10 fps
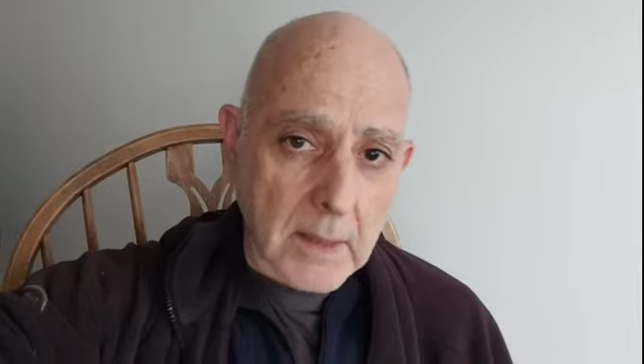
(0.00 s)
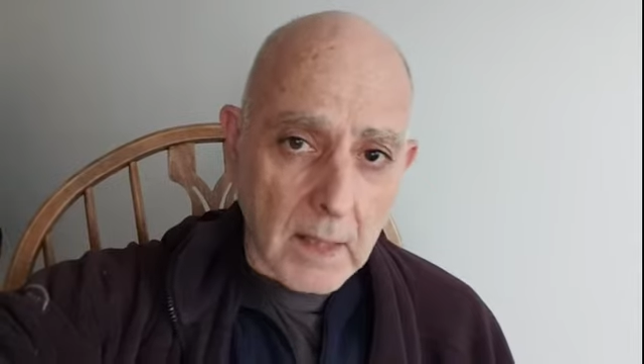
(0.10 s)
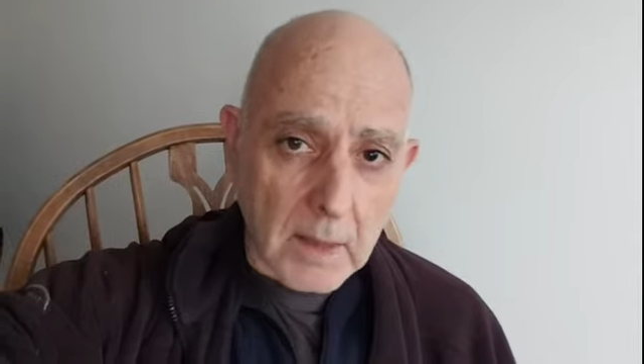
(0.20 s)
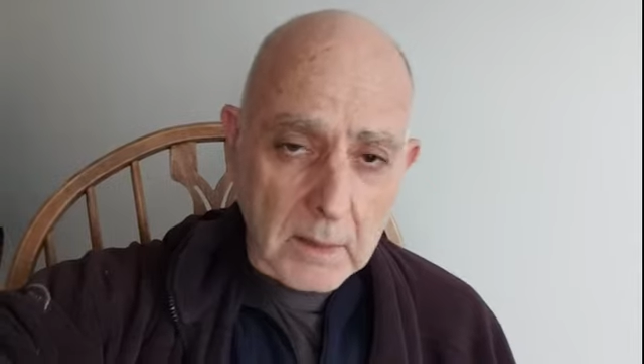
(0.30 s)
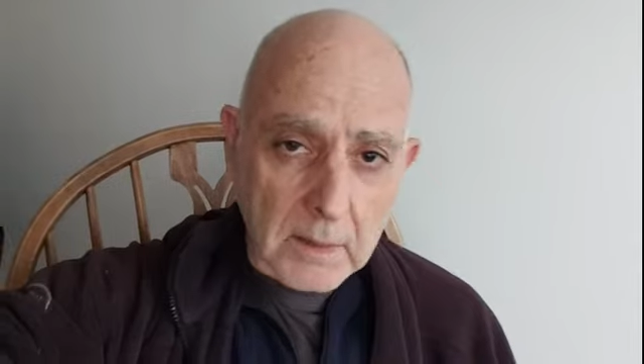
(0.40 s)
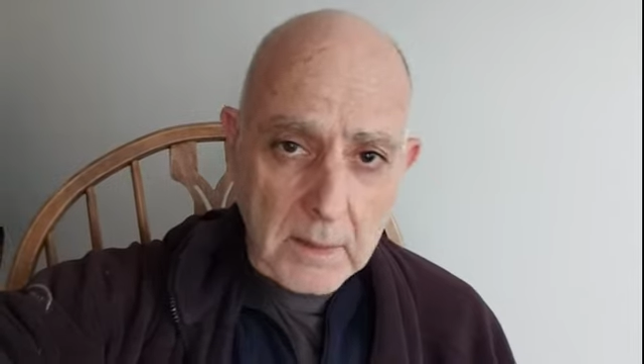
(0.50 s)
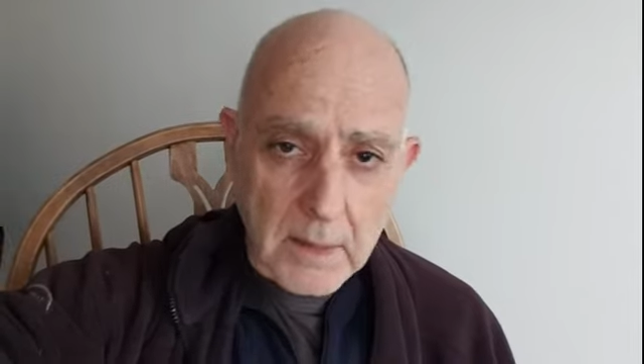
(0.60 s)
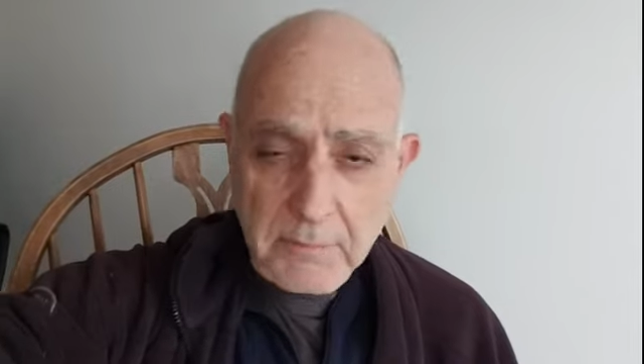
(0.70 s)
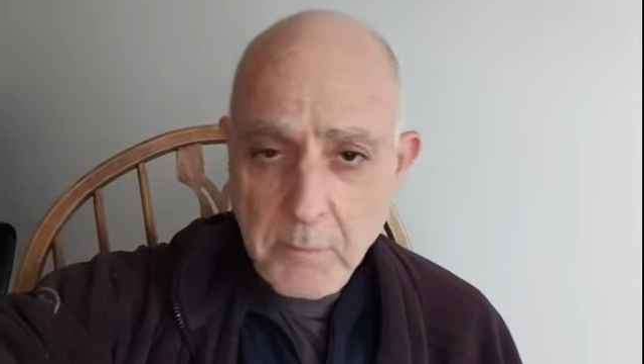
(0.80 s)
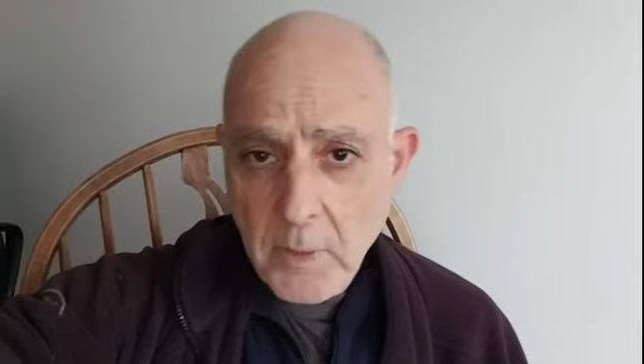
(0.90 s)
I'll
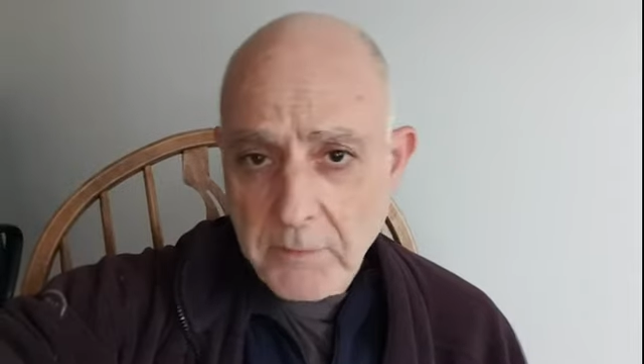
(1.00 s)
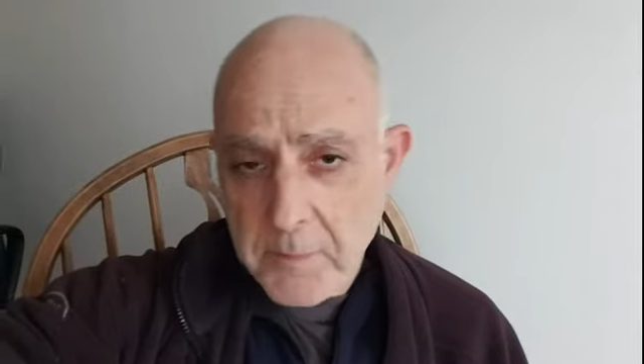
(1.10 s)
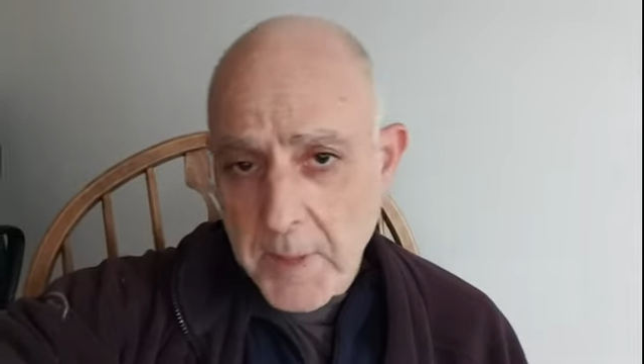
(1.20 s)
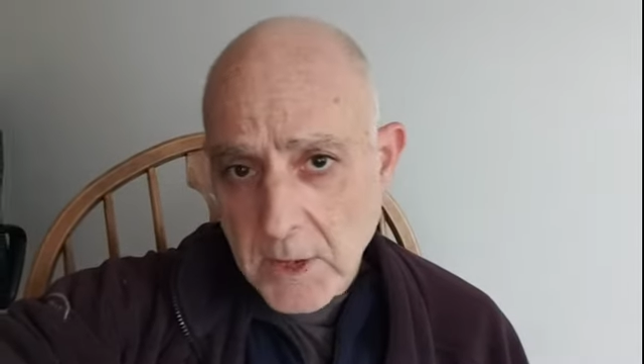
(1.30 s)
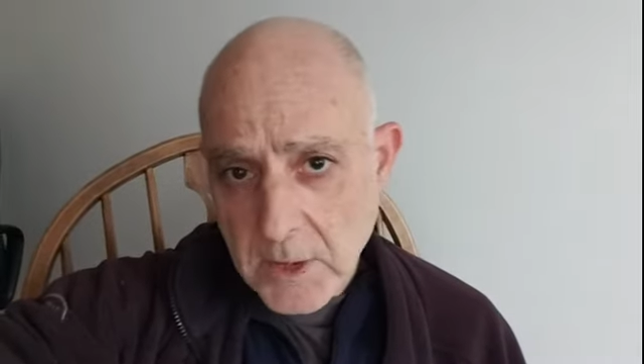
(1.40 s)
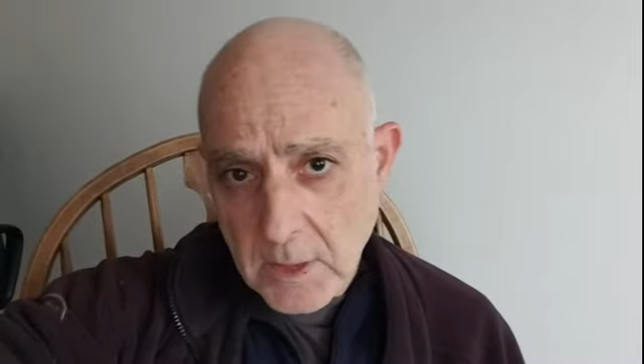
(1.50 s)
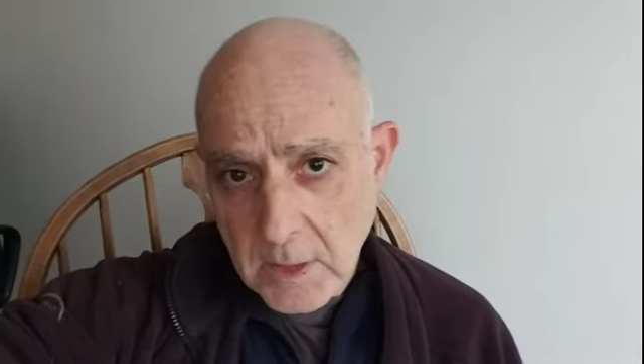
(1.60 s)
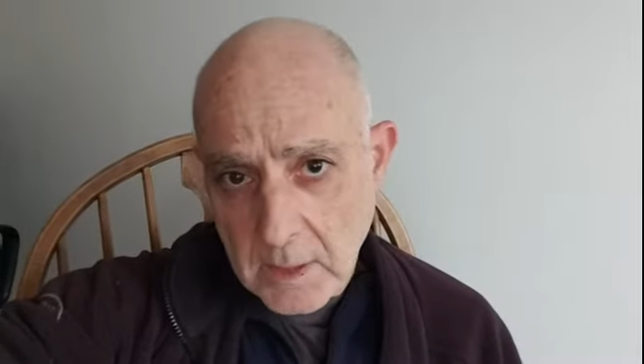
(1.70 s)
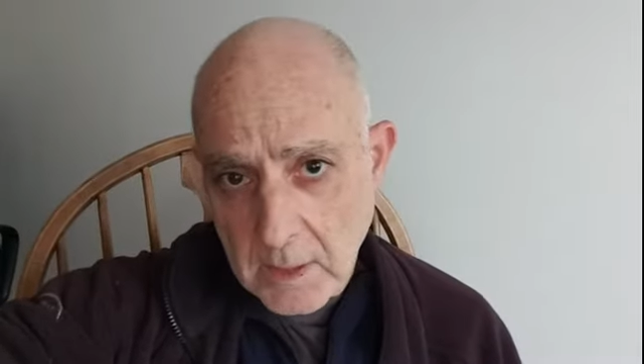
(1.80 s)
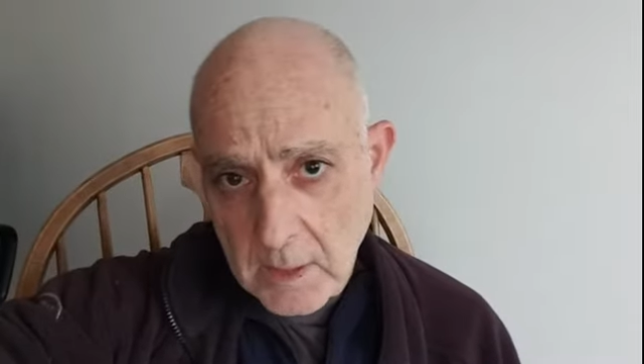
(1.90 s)
give more information
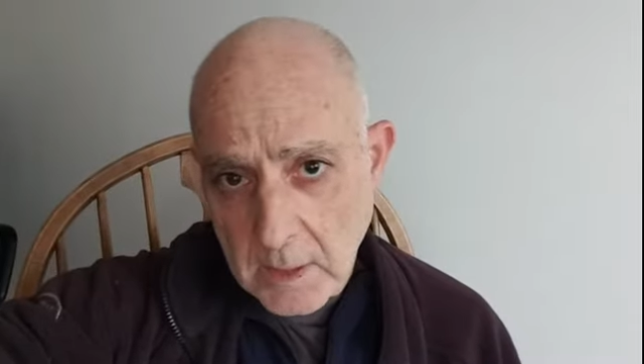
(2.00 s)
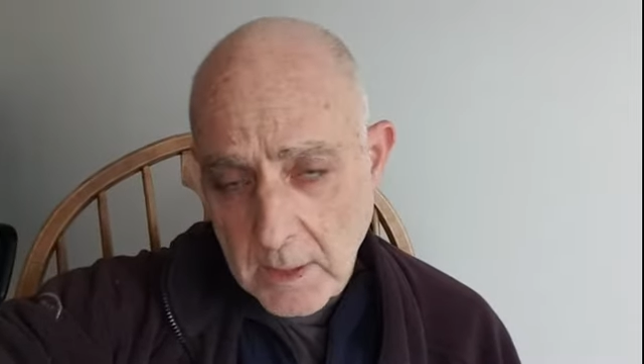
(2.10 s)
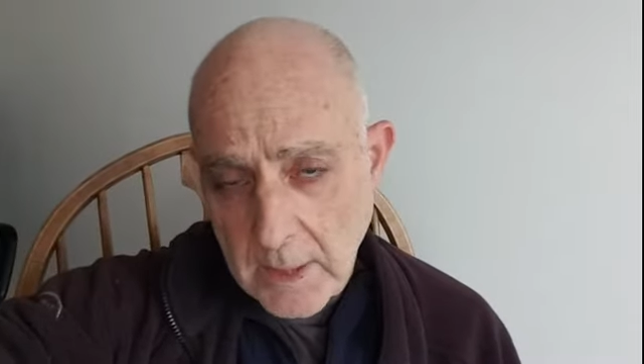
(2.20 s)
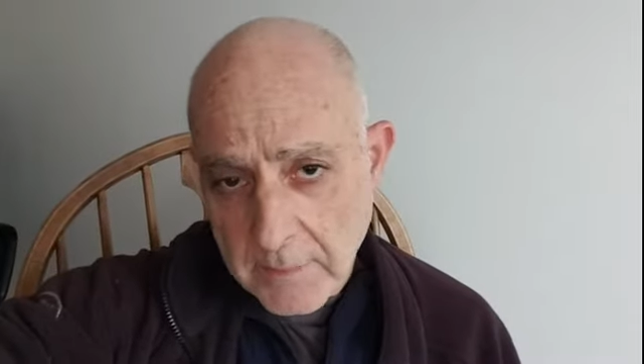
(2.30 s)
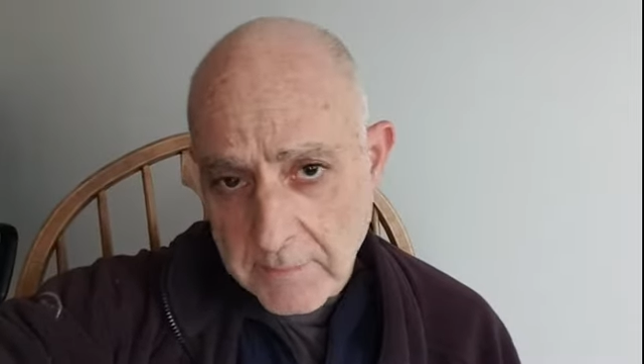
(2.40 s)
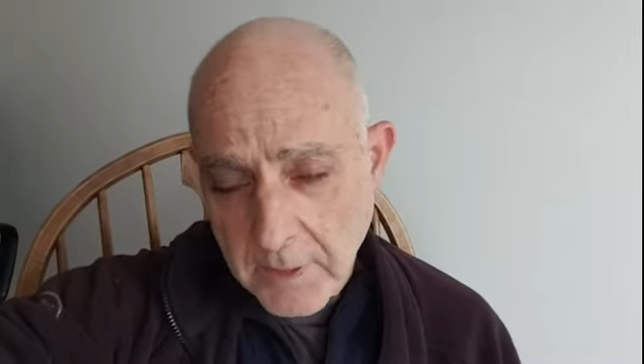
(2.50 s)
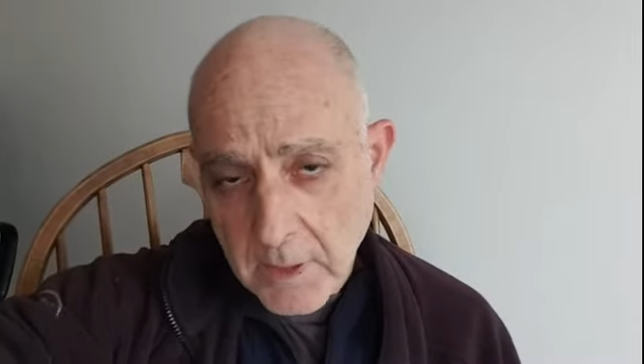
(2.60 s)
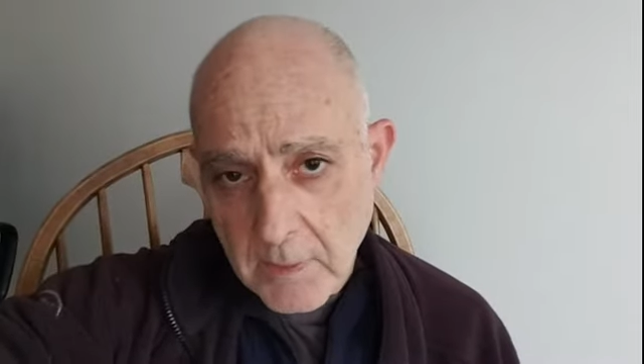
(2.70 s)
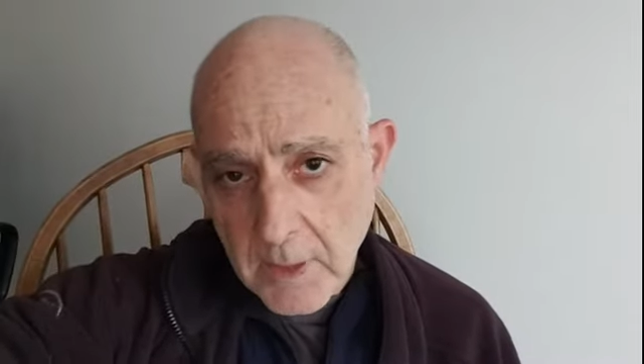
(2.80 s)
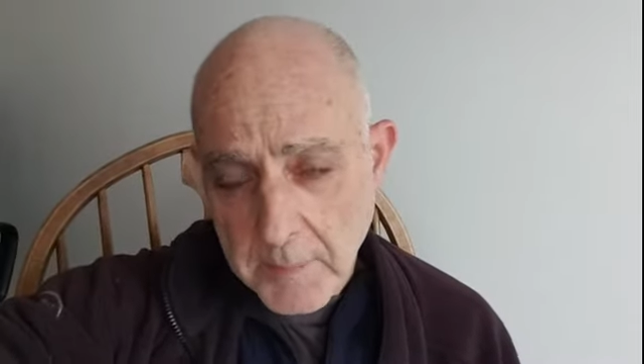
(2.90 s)
in, the, in another
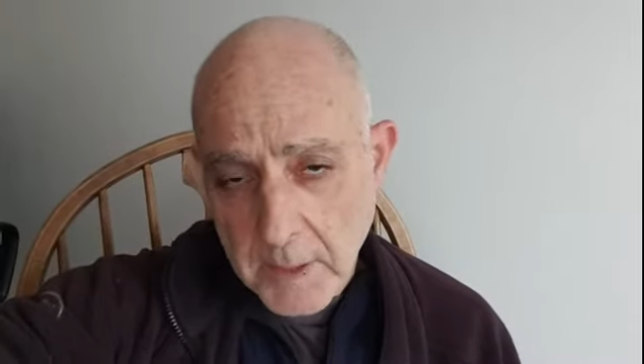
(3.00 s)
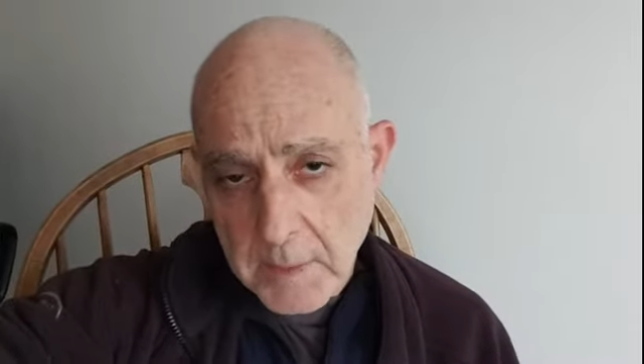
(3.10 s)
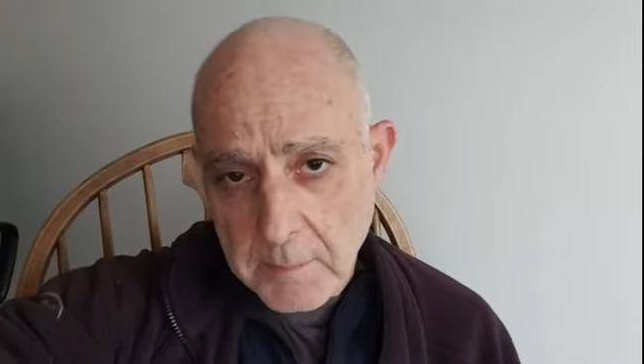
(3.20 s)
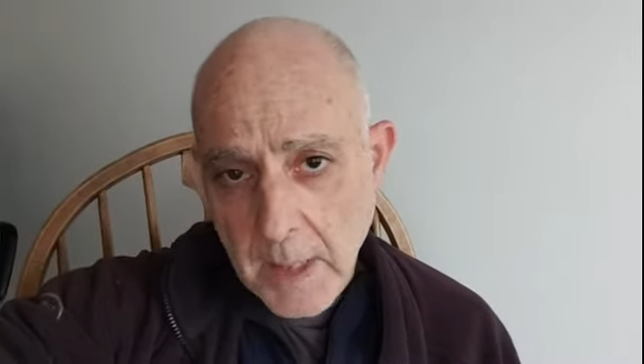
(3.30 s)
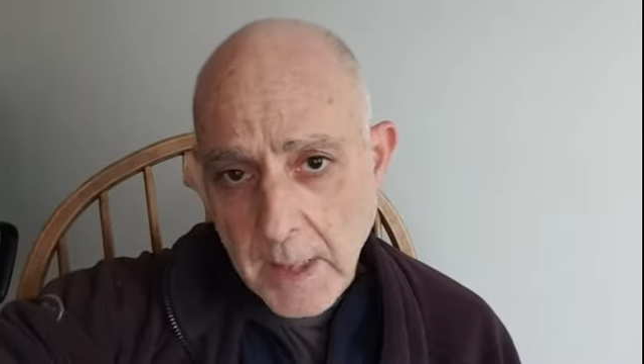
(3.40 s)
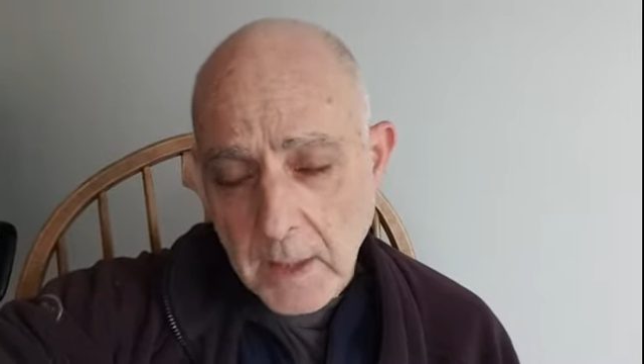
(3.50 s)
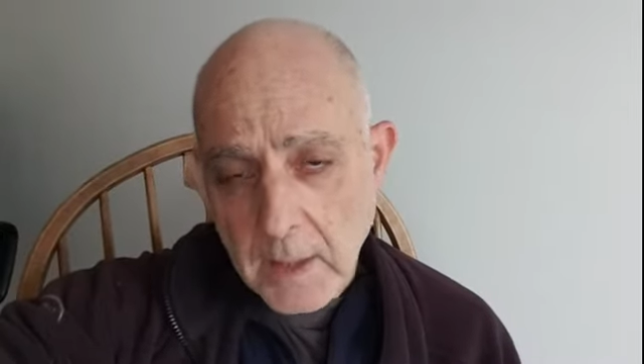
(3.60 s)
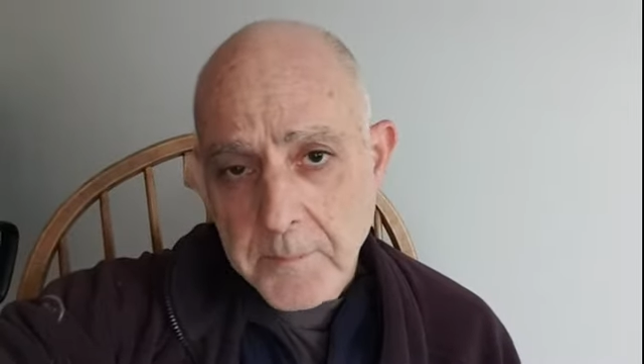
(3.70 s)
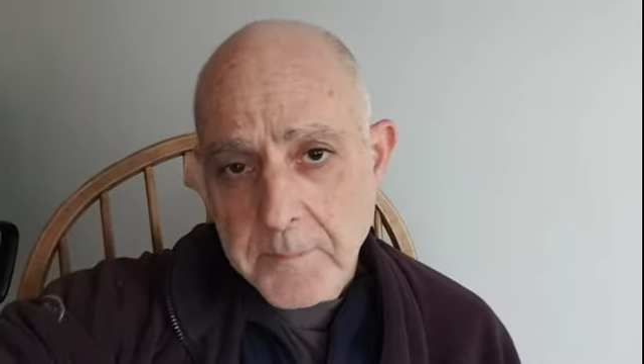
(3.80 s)
video that I'm going to make.